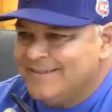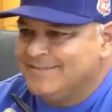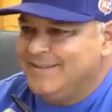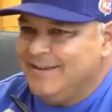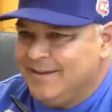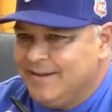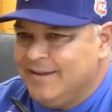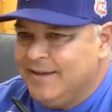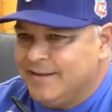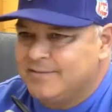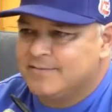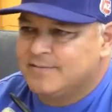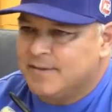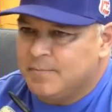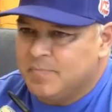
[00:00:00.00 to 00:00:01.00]
they can get
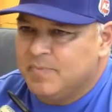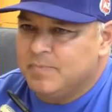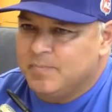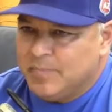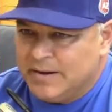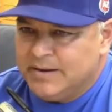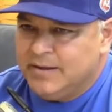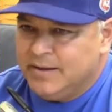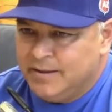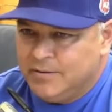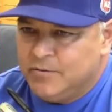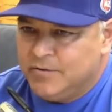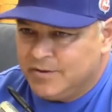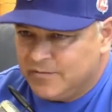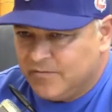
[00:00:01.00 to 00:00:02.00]
somebody
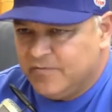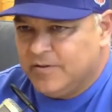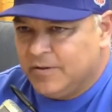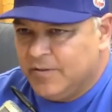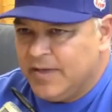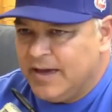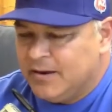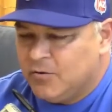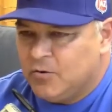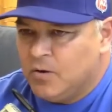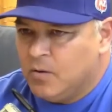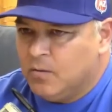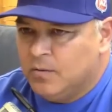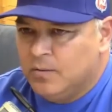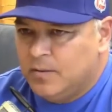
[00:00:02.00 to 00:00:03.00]
who can fill that
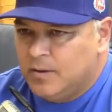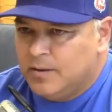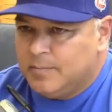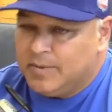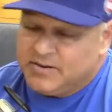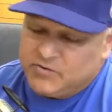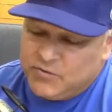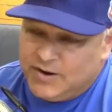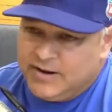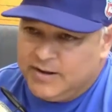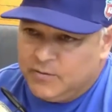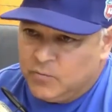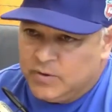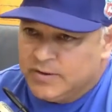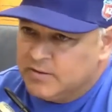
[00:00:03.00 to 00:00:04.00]
hole by
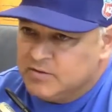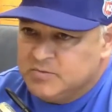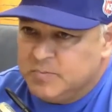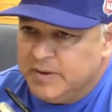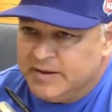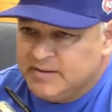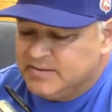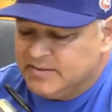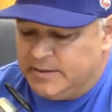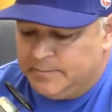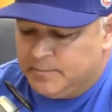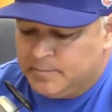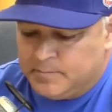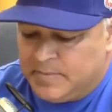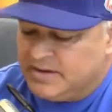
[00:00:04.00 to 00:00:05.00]
trading one of those picks,
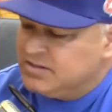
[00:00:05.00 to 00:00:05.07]
they might